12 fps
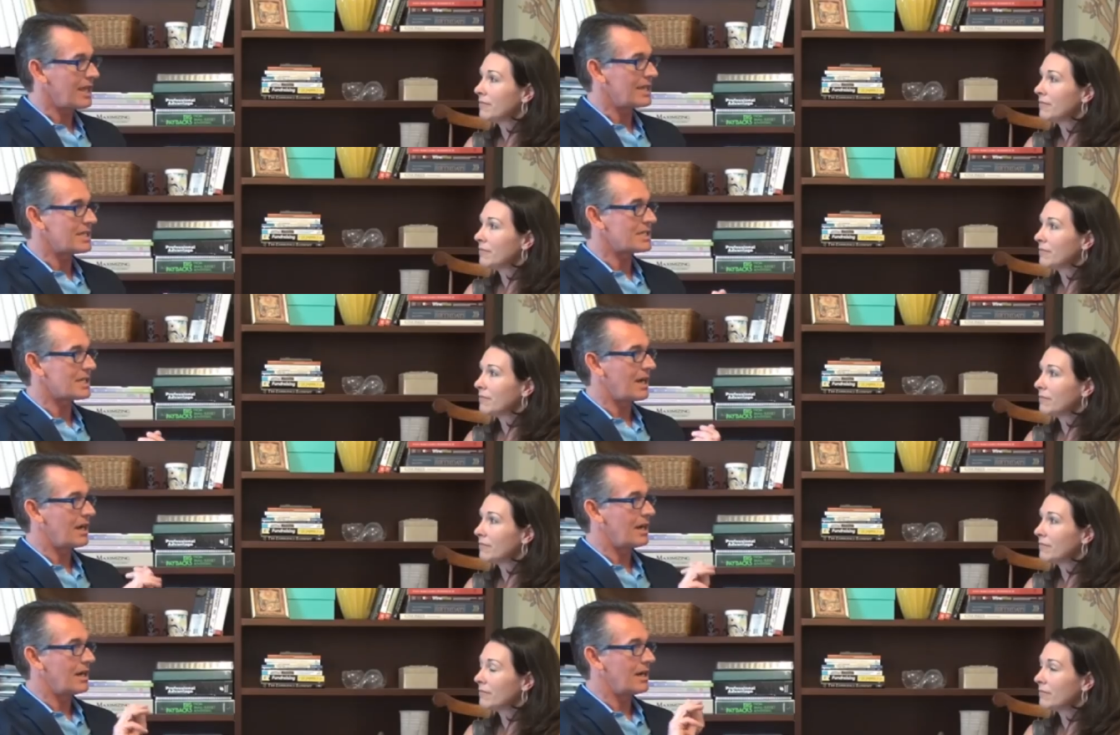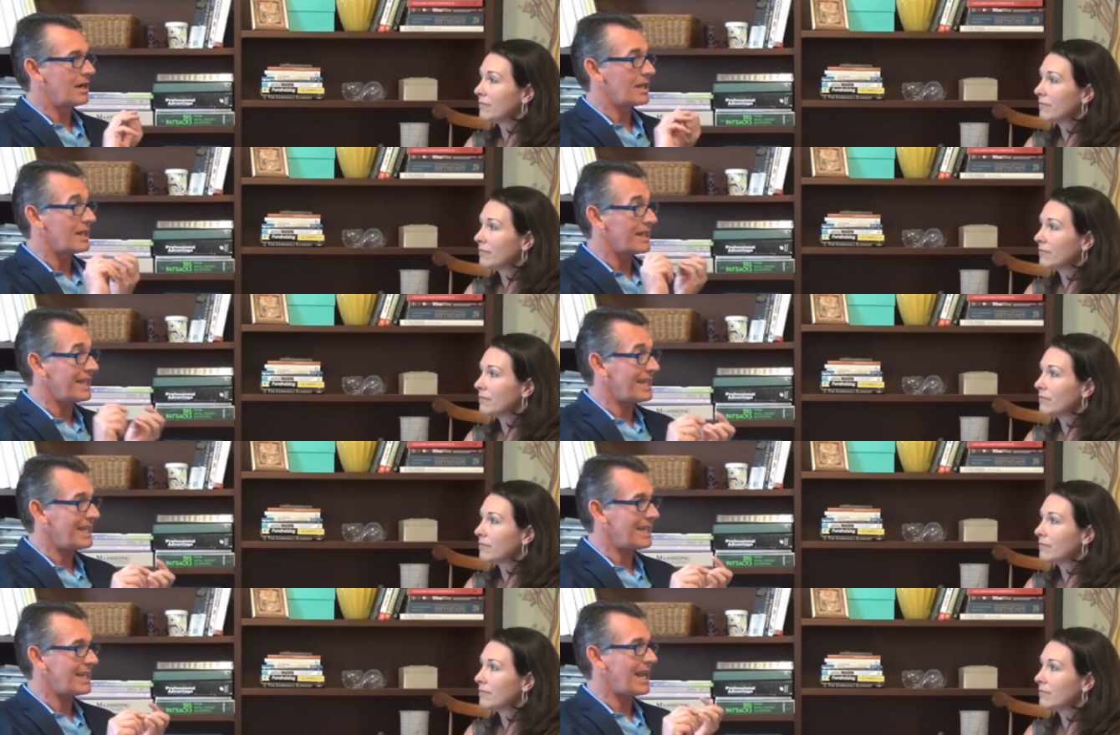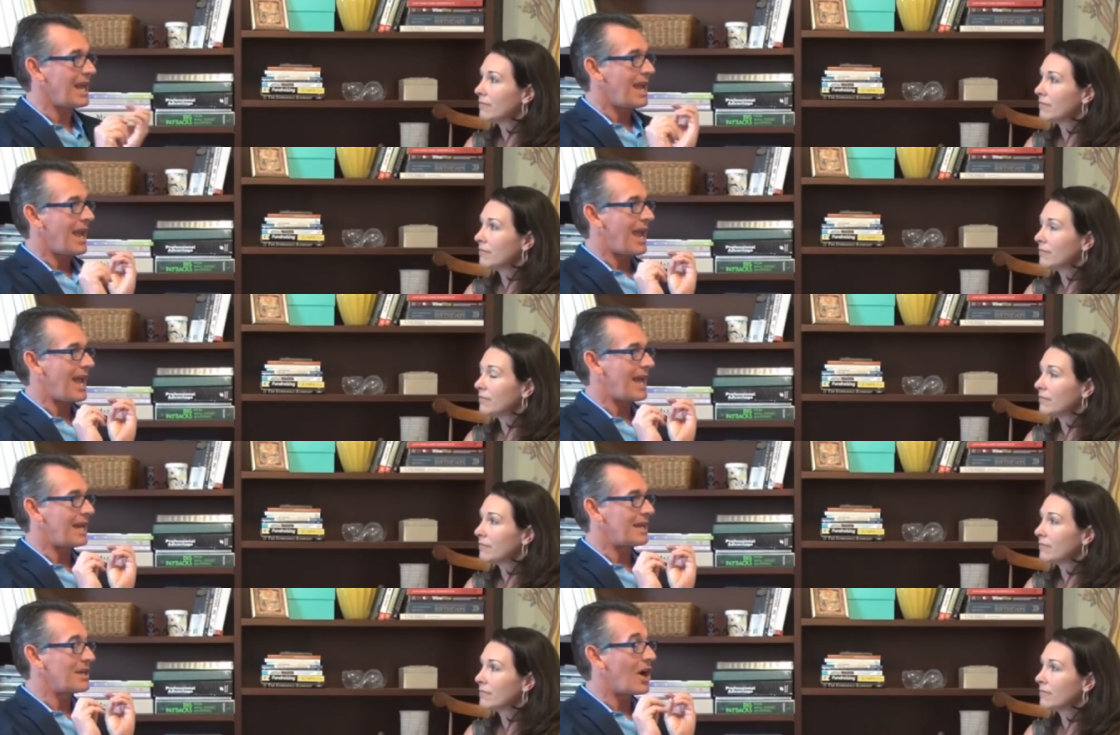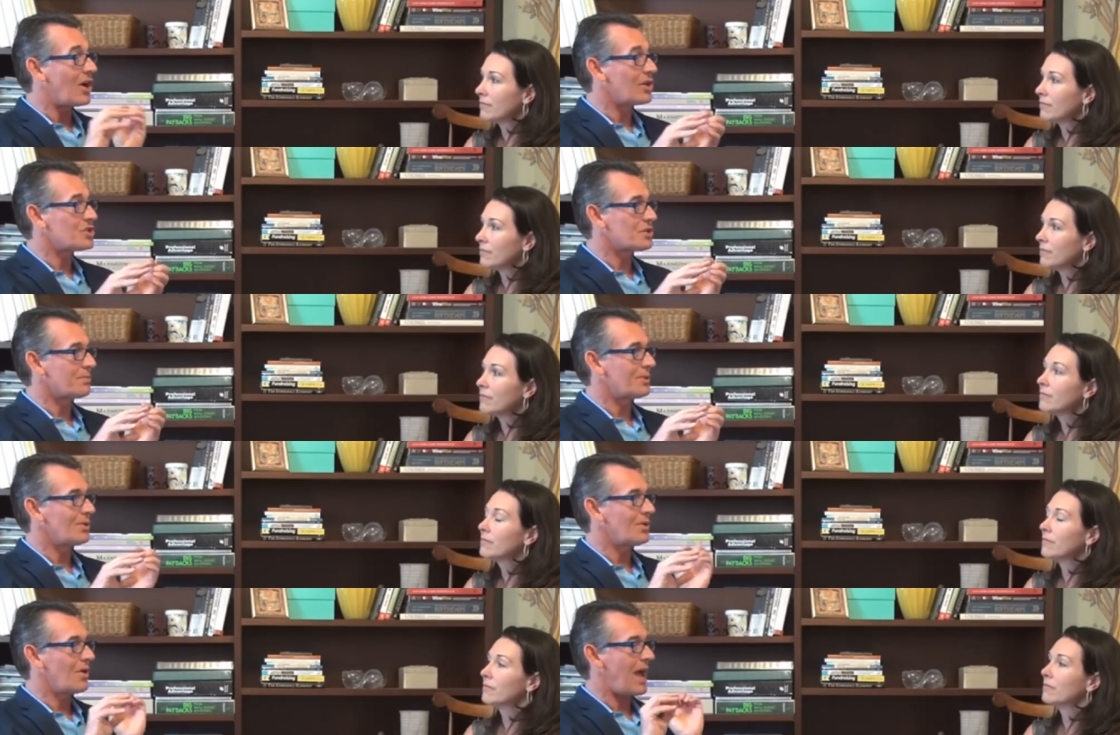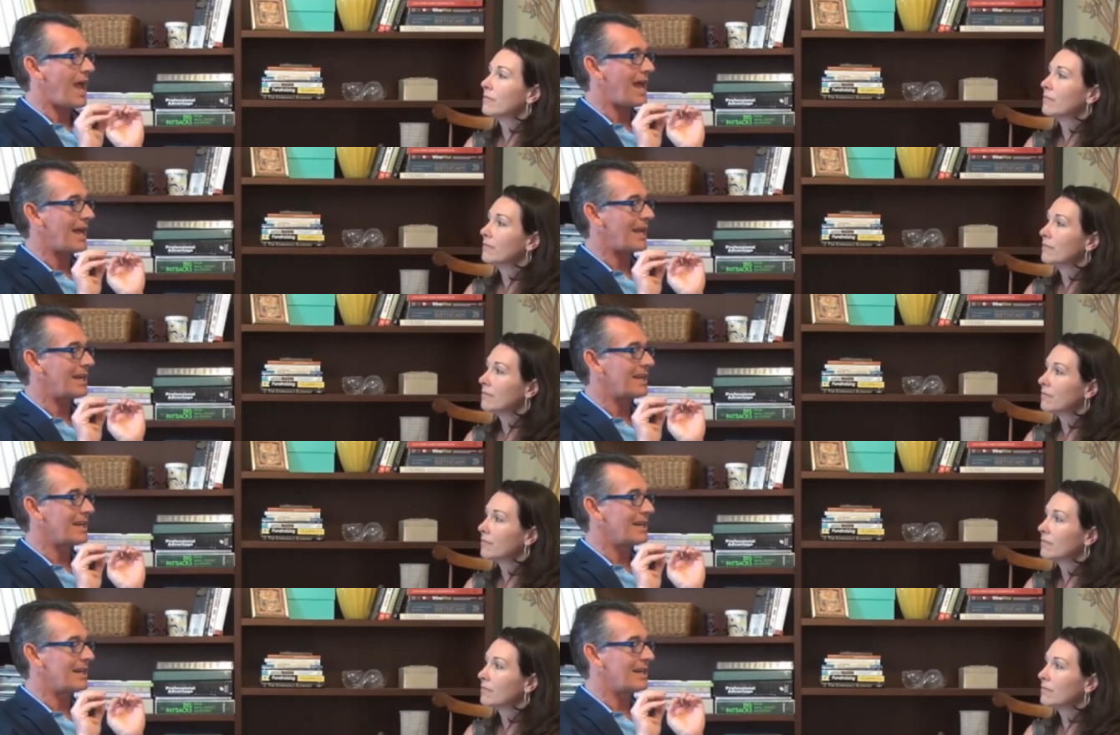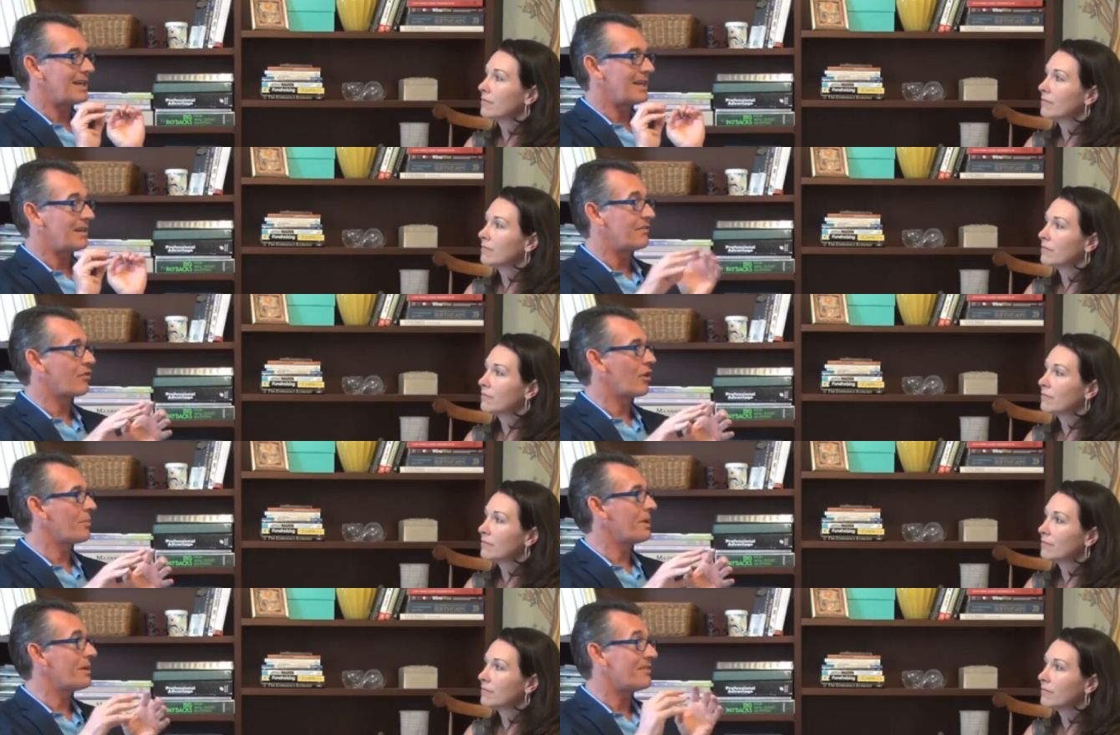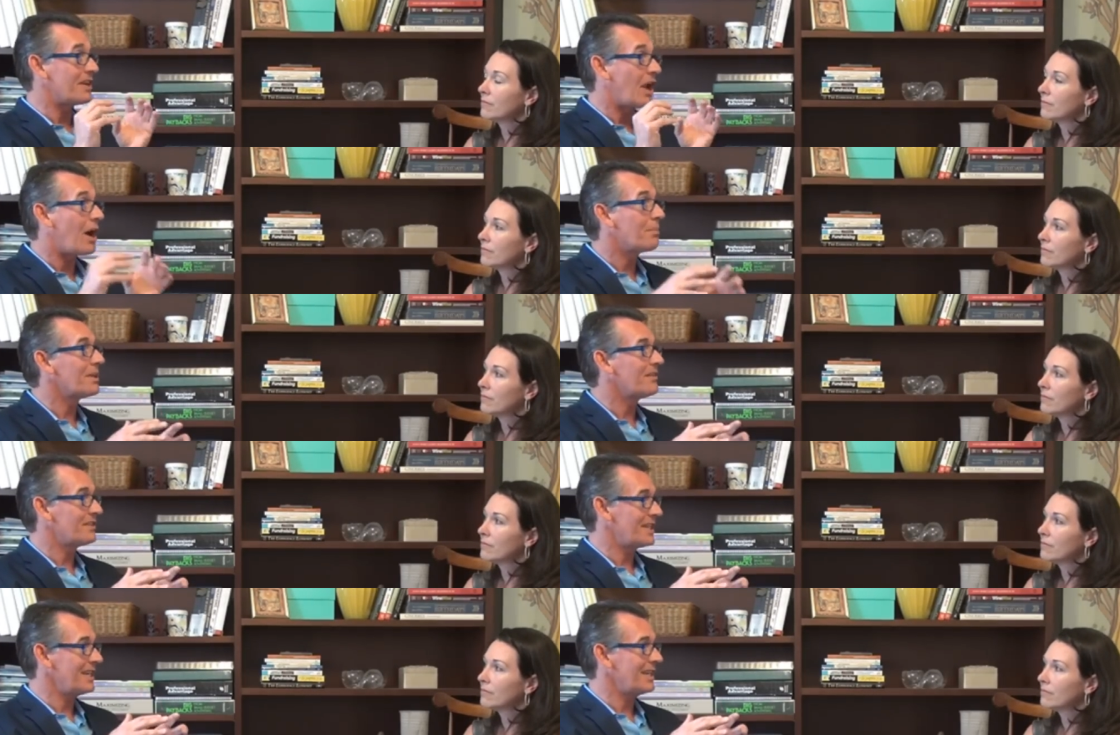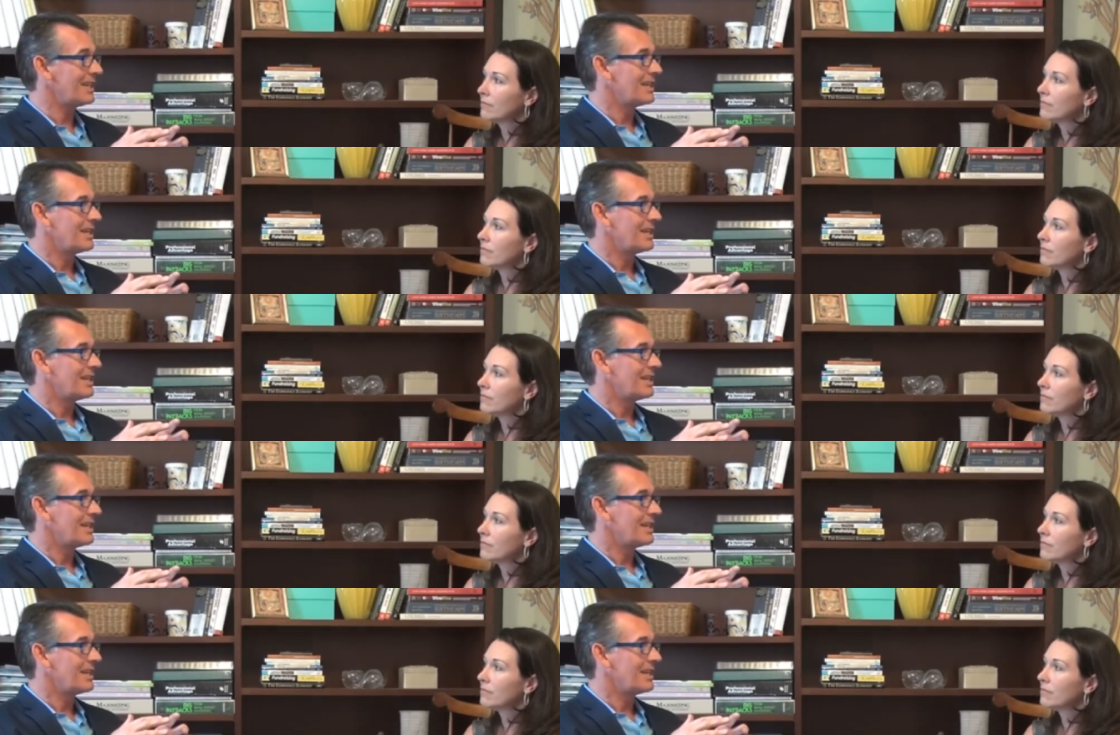Speaker 1: is uh, clean and knowledgeable and uh, informative and uplifting.